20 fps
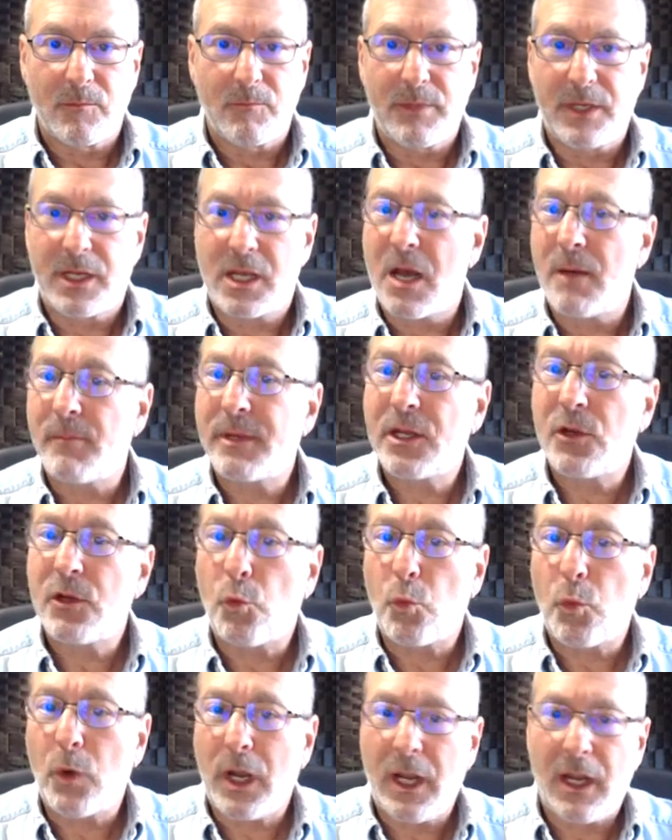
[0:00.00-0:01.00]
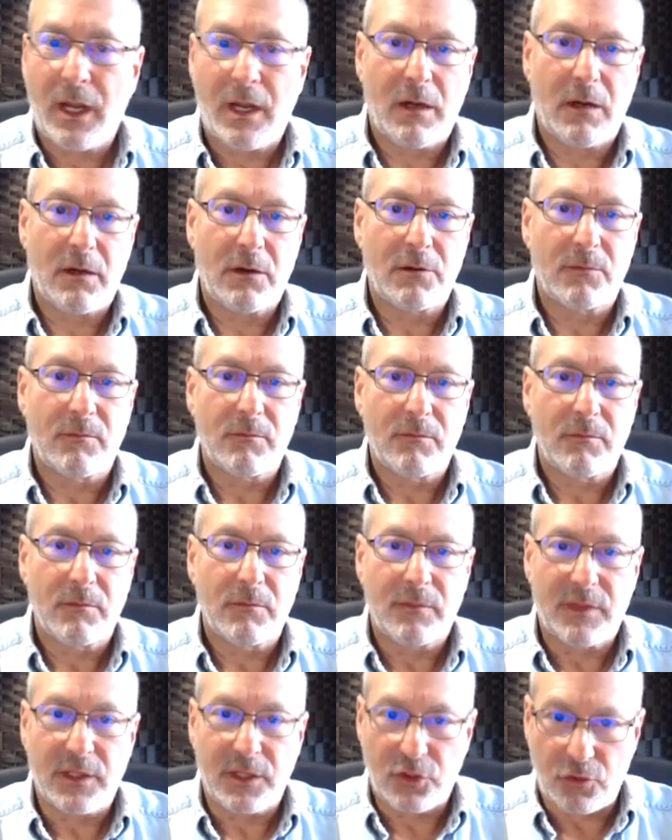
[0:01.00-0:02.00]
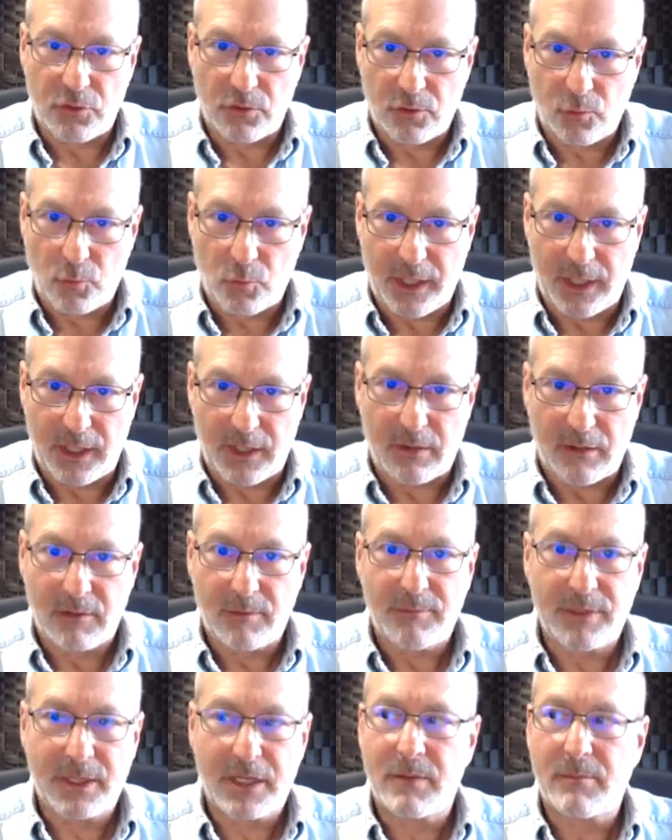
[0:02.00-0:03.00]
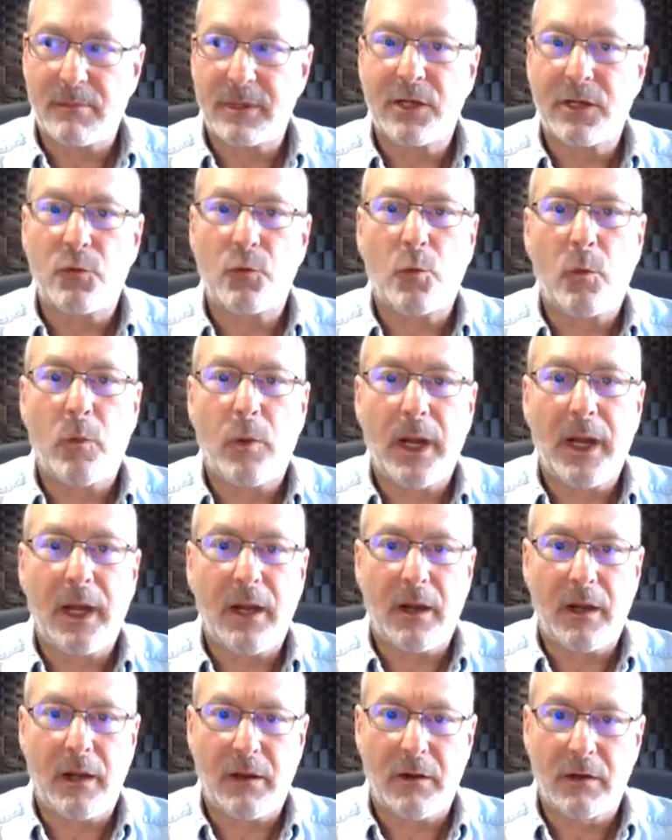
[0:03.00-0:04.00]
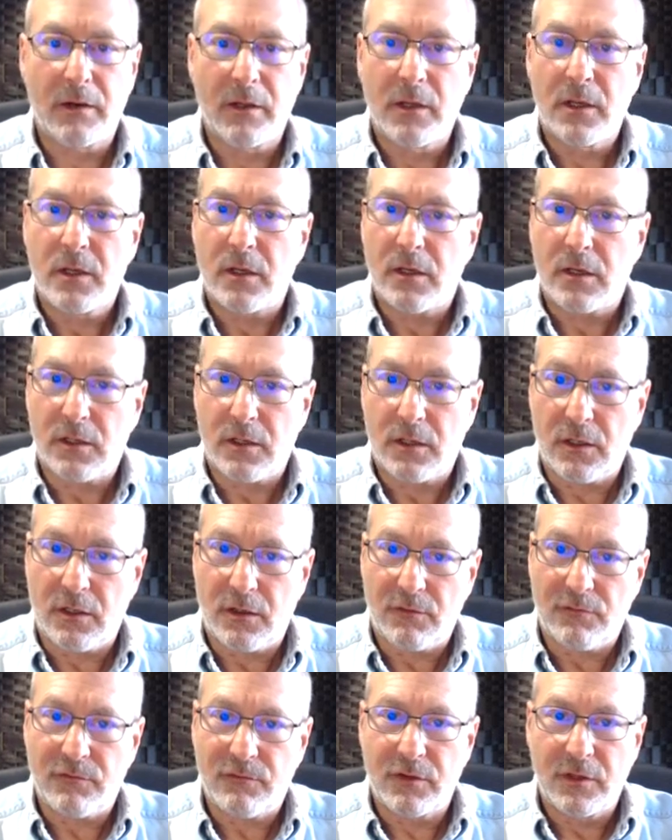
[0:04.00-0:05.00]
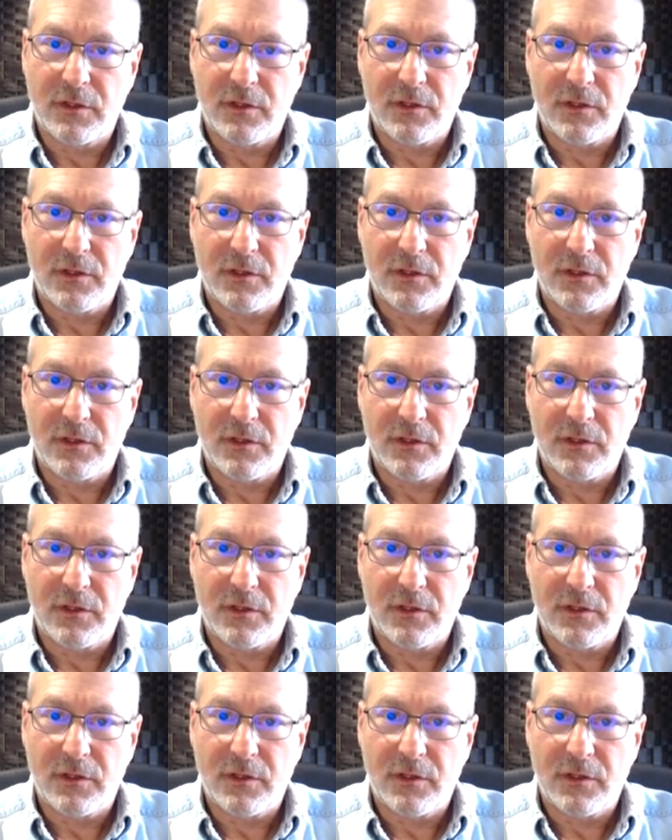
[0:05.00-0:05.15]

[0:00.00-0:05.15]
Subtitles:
Becoming aware that you're aware, becoming aware of